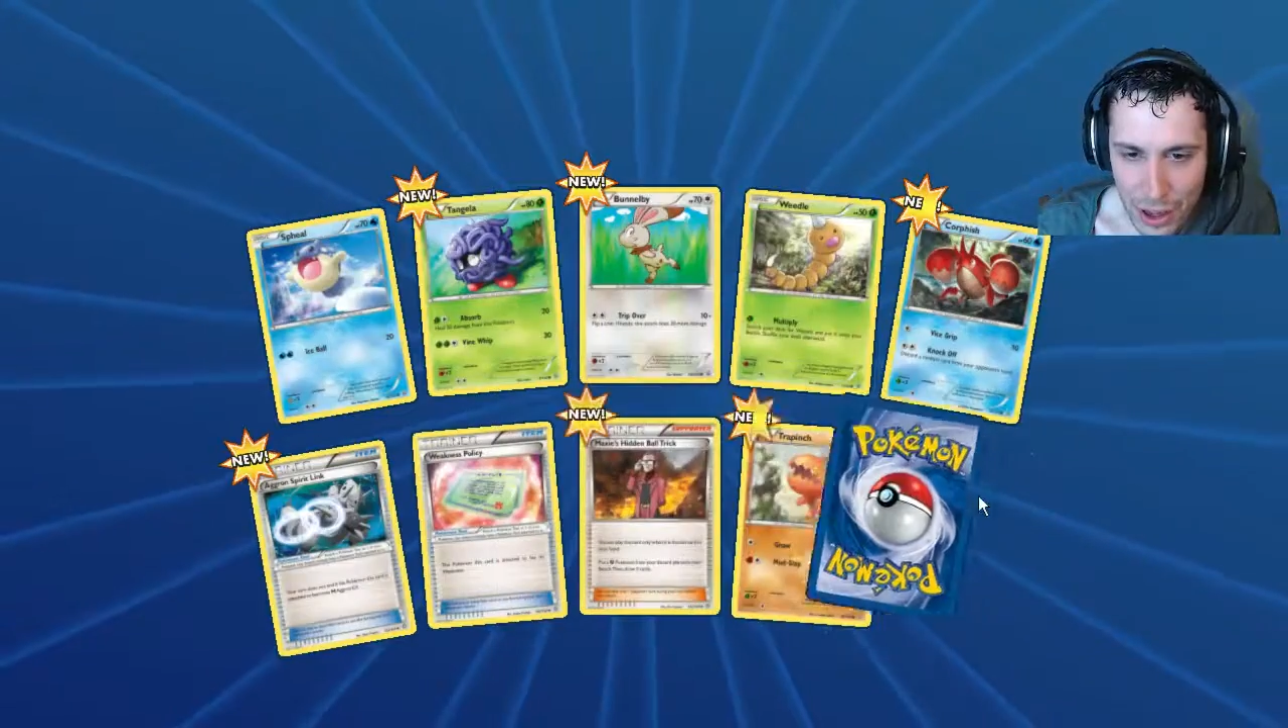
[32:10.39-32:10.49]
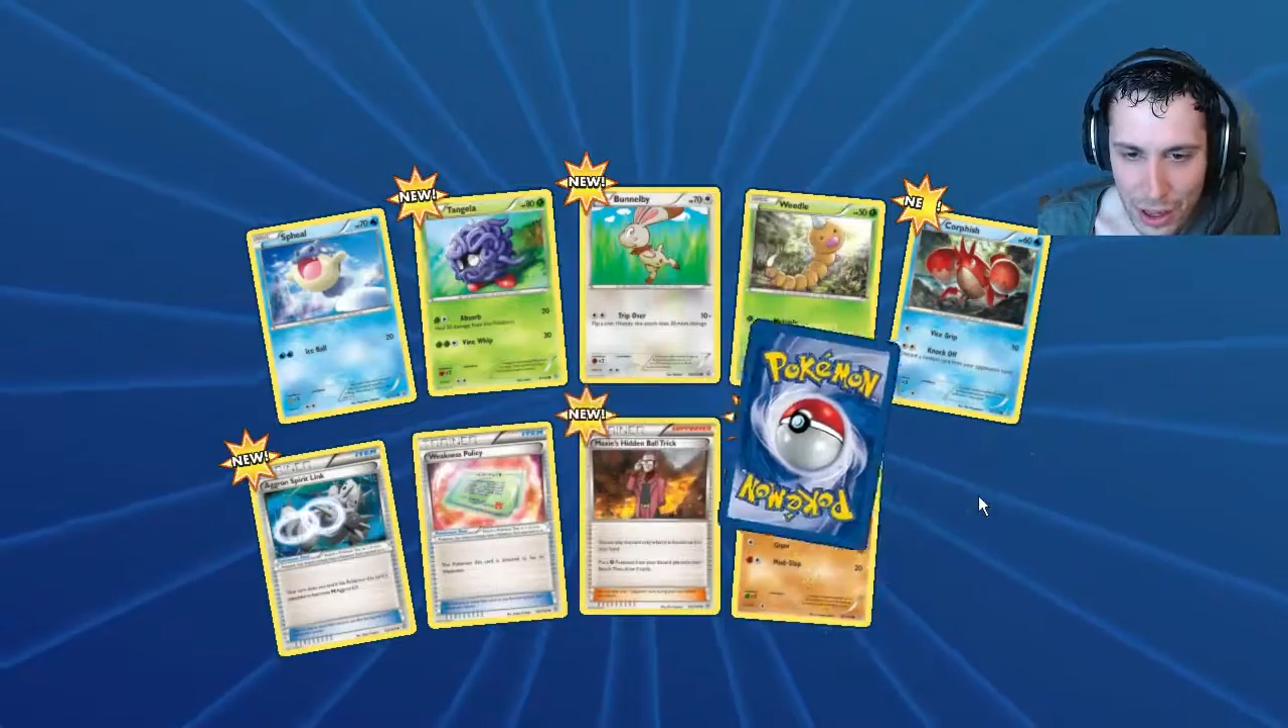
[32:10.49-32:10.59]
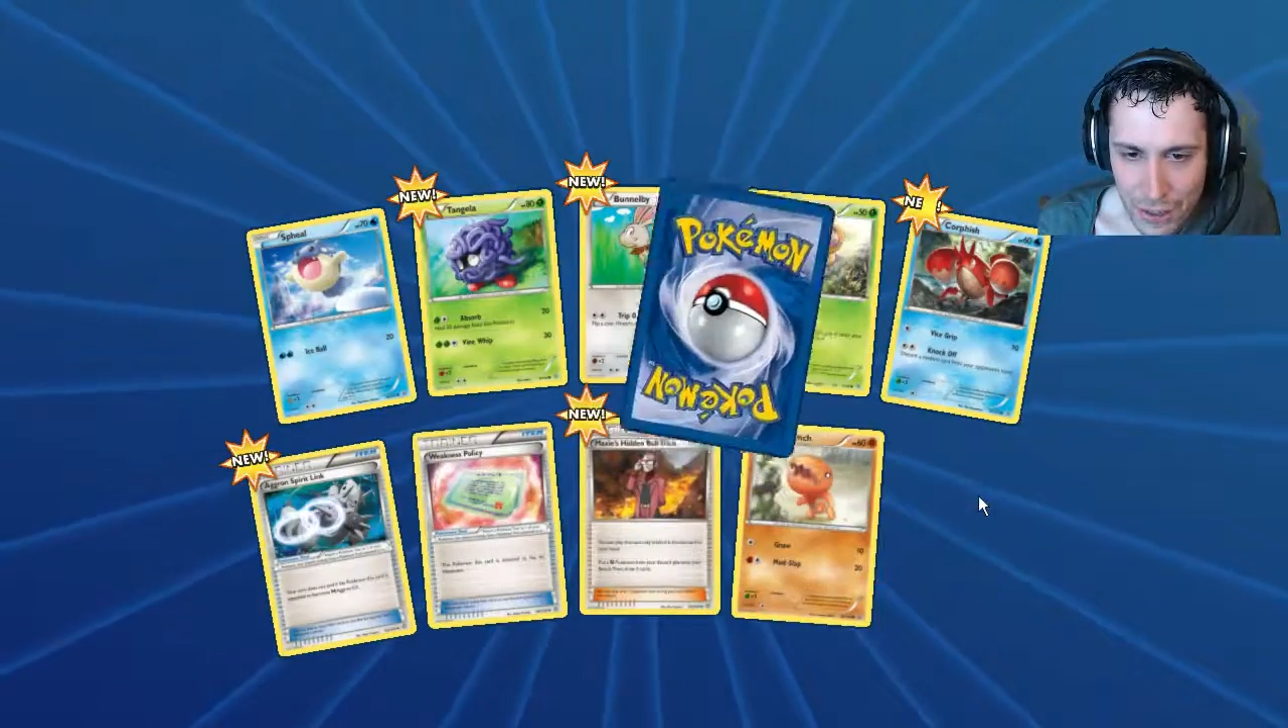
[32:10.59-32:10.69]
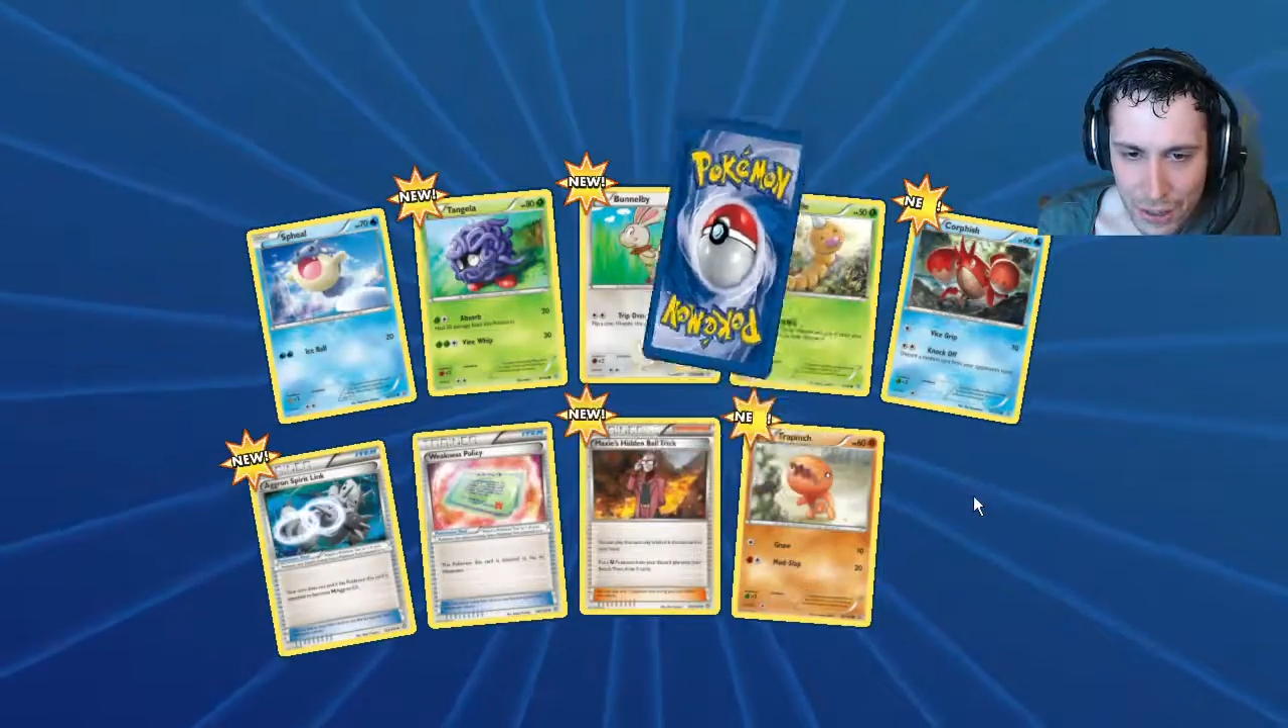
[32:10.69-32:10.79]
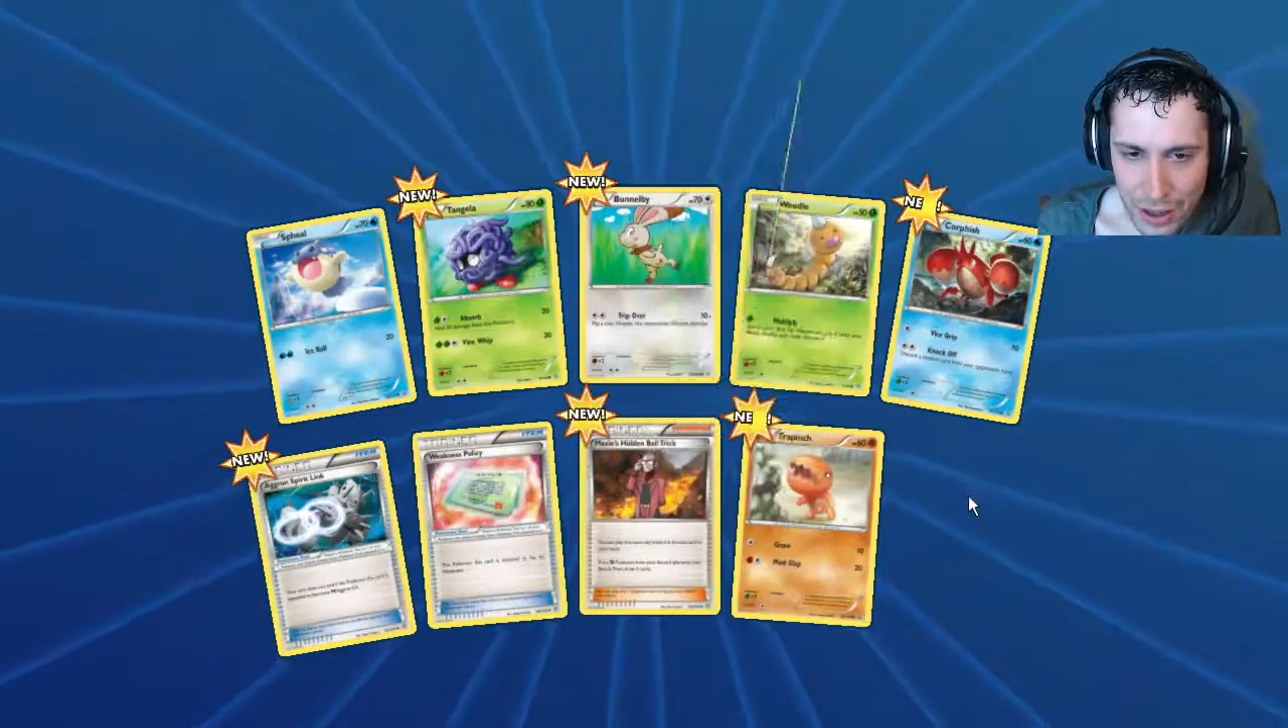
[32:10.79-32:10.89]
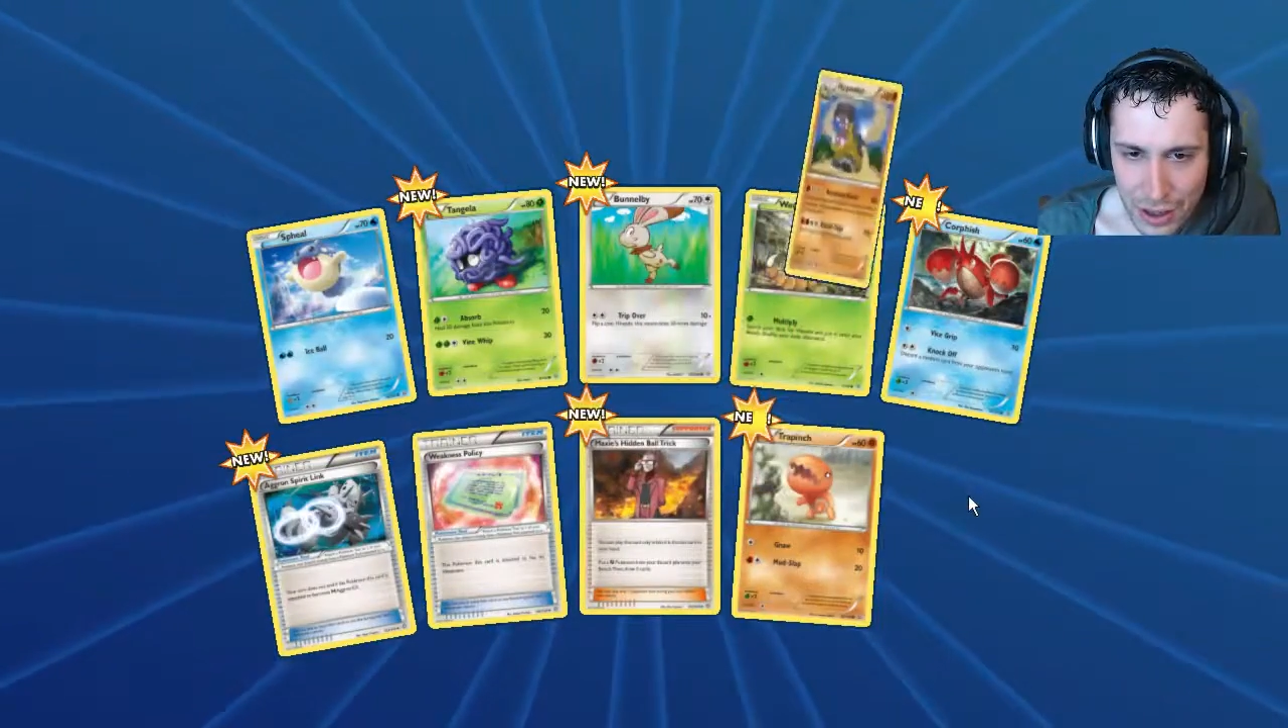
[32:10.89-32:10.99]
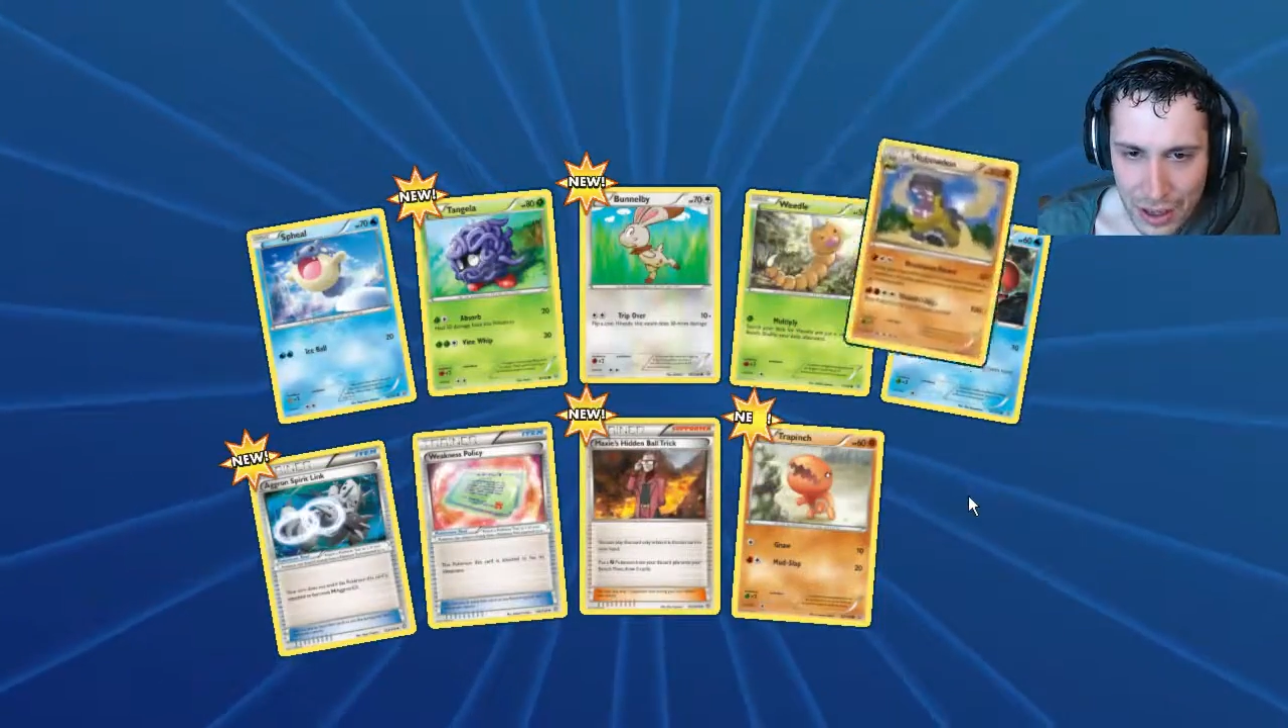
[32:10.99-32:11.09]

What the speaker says: gonna